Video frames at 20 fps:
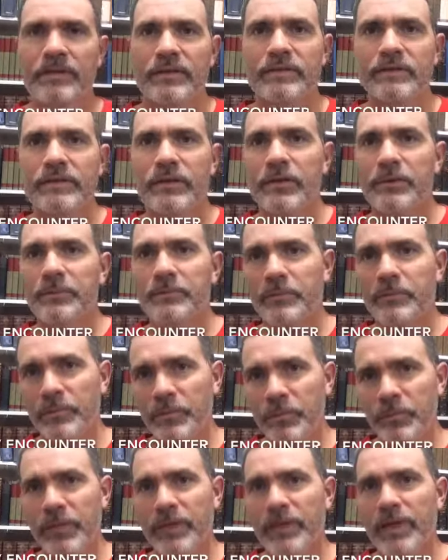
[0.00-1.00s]
So
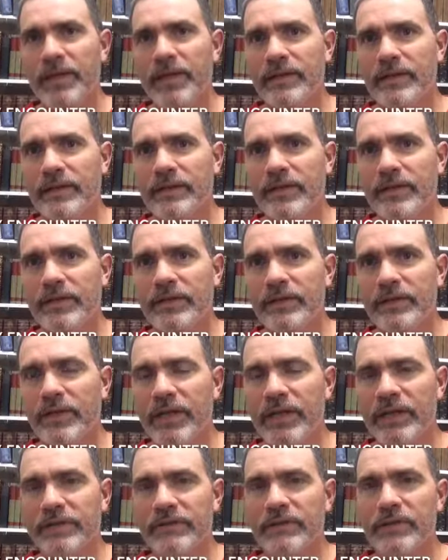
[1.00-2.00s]
with that, I thank you
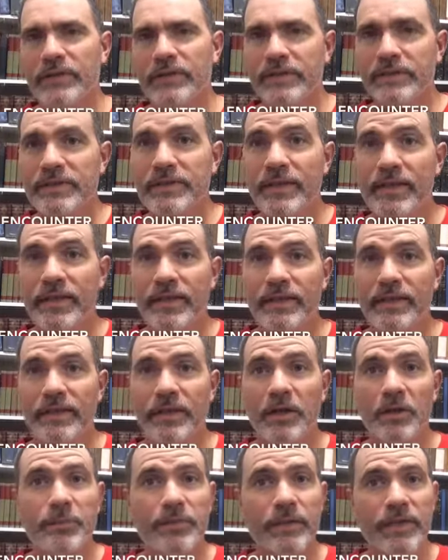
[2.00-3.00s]
guys for listening in. I
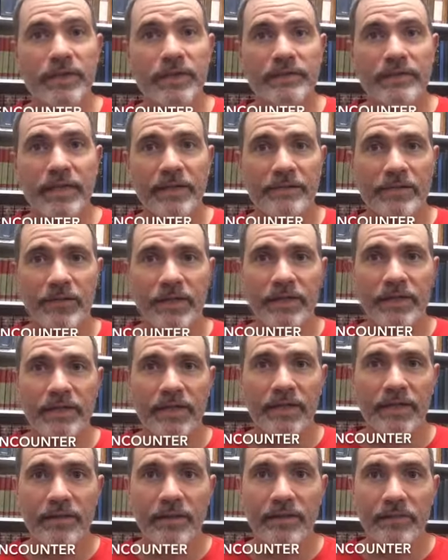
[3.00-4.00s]
hope you guys have a great
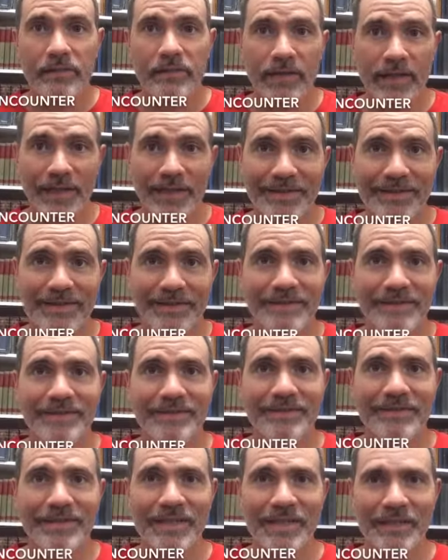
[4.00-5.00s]
day. I love you guys.
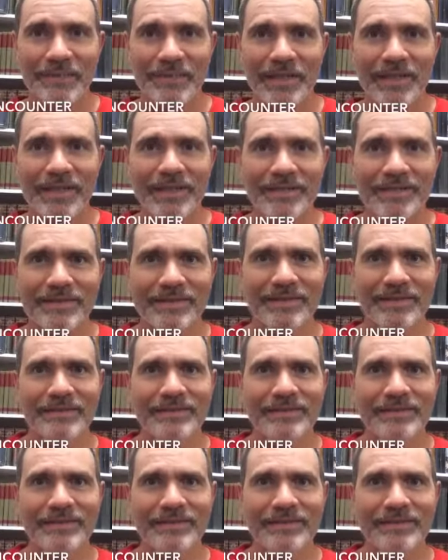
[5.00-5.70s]
God bless.